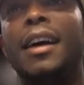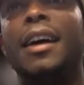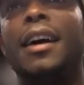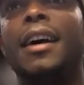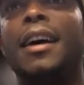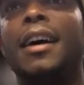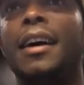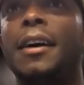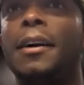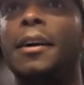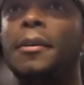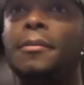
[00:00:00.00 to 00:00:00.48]

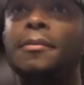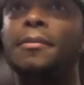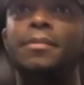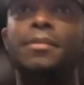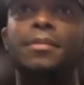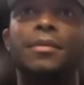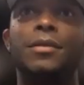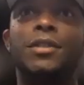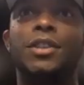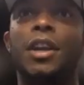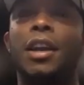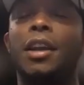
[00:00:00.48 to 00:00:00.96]
um,
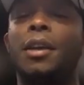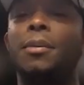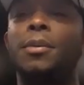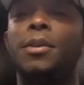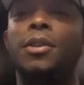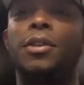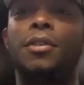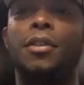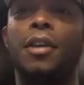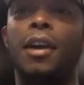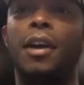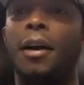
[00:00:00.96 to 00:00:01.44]
Jacob
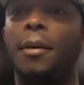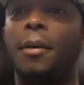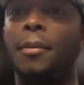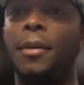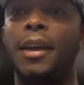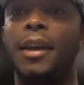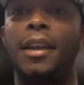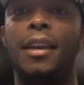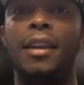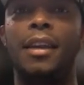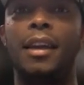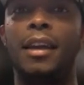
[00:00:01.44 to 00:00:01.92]
Degrom,
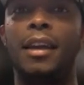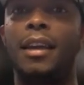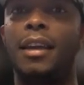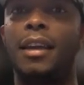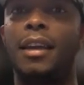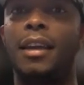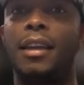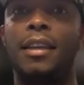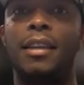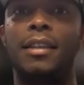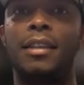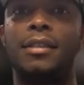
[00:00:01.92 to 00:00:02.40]
man, uh,
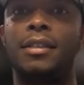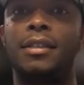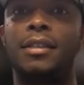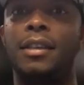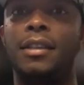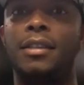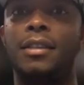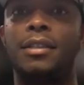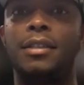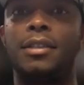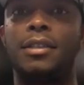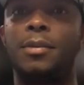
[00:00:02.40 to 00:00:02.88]
it's
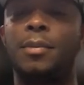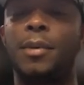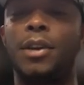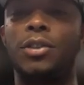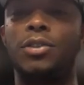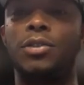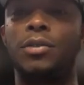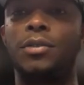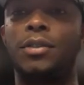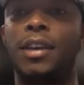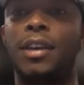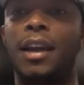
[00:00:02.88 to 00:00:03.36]
it's a
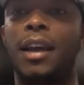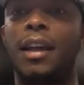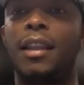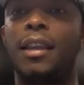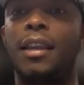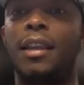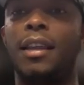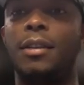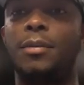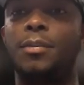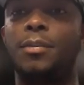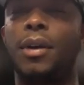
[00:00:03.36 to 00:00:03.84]
special
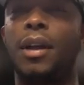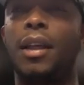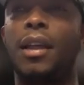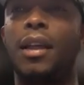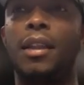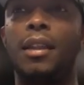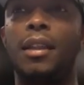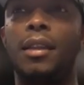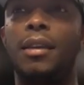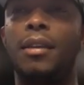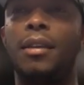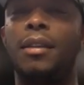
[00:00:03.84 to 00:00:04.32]
talent. It's
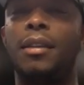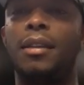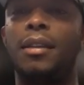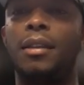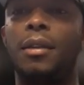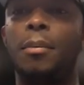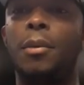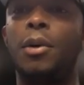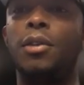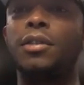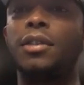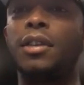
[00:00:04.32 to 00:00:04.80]
probably the
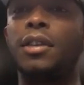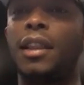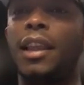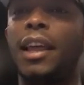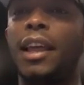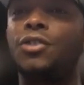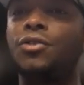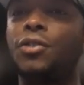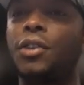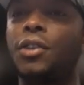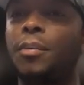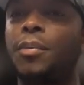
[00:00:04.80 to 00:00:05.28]
the most
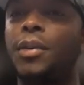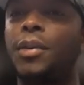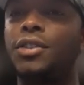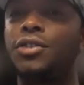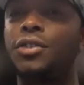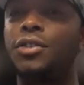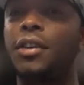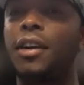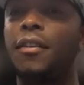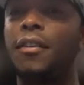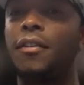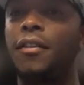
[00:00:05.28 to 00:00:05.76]
electric
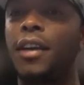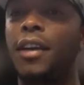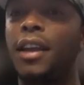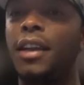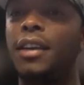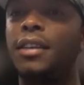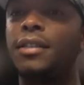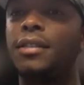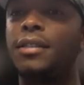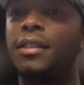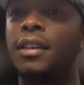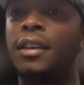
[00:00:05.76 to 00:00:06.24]
pitcher I've
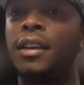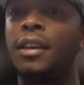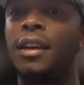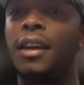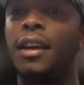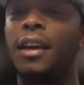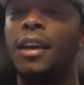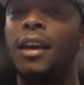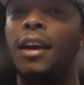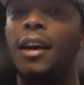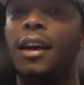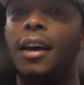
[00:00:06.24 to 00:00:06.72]
faced.
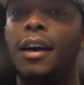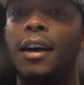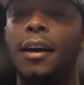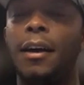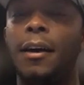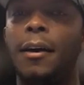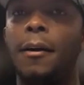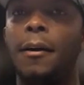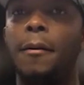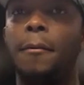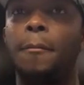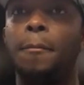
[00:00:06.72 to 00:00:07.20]

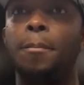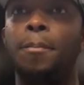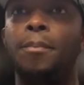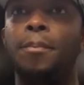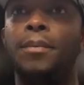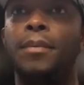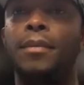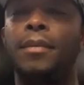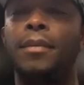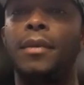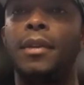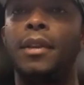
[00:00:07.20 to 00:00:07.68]
Um,
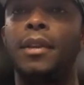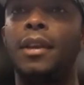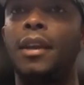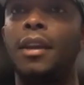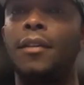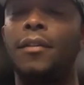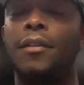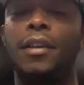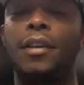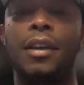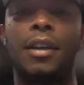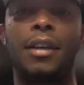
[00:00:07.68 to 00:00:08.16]

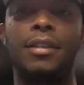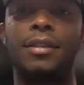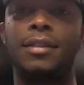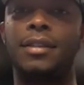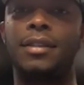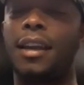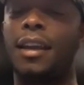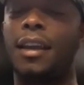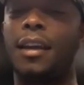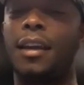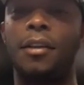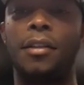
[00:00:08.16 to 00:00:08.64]
if he could
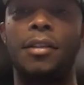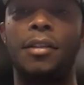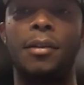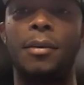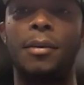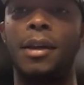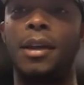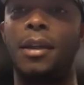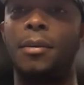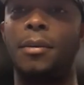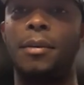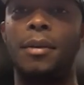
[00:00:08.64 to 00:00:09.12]
stay healthy,
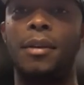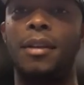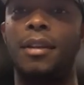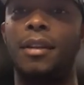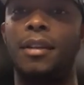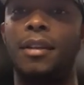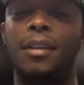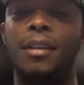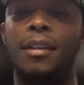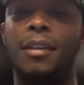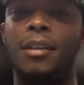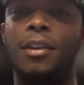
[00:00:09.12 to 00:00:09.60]
man,
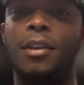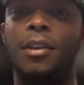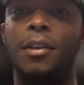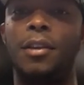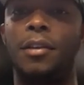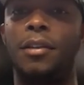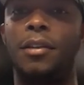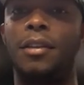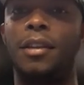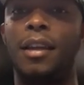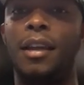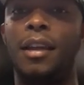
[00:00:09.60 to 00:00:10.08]
it, you
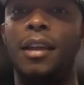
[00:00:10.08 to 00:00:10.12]
know,